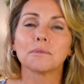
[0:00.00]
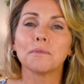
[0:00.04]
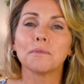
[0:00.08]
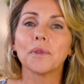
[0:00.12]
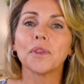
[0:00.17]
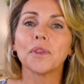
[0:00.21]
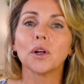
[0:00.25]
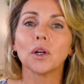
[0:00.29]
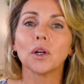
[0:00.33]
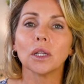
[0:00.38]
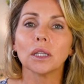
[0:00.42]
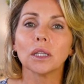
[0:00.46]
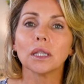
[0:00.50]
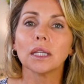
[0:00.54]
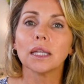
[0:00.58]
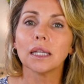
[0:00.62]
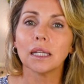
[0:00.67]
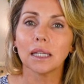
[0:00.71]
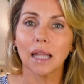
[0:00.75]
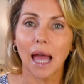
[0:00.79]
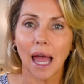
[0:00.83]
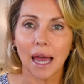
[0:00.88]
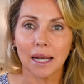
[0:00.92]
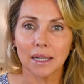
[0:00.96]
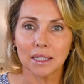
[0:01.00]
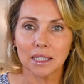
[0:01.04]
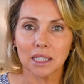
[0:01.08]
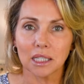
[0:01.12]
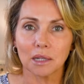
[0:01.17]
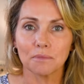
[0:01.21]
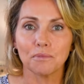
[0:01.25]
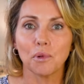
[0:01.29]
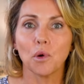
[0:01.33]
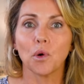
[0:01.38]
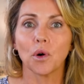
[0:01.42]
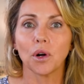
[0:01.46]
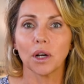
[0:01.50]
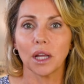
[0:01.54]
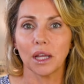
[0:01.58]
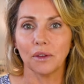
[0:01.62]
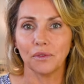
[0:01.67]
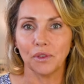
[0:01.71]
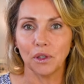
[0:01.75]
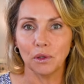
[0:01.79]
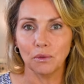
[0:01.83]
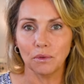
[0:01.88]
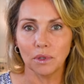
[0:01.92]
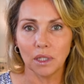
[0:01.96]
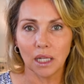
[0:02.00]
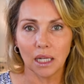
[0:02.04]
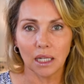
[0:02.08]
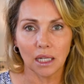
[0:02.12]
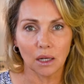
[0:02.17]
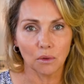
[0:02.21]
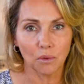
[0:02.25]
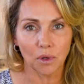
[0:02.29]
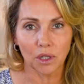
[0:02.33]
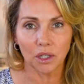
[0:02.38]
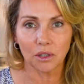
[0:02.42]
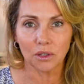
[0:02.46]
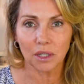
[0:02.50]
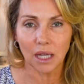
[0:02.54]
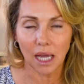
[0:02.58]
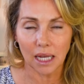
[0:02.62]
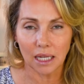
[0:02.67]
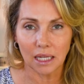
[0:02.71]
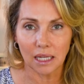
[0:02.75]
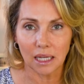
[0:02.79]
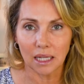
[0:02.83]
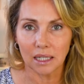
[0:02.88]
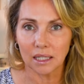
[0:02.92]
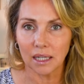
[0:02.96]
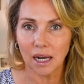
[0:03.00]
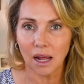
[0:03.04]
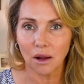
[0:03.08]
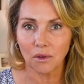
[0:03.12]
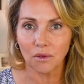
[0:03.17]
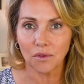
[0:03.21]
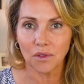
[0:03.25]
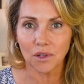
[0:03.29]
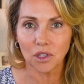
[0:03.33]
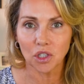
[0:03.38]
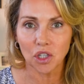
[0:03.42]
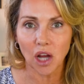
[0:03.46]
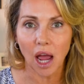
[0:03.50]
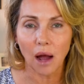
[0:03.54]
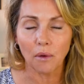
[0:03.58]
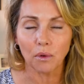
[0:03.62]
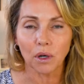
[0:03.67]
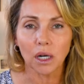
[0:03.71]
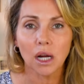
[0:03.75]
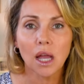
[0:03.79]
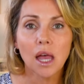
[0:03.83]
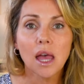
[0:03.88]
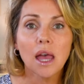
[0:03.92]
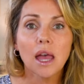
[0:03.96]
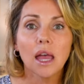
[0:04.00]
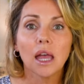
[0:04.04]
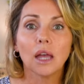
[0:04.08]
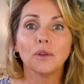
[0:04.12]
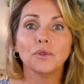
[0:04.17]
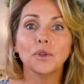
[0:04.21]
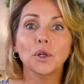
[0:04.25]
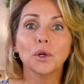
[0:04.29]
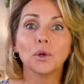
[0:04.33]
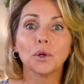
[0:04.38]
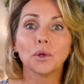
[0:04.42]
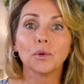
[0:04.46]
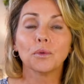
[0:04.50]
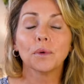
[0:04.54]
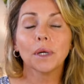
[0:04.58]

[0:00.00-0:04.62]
but they're a little added support if you need it when you're getting in and out of the shower. If you're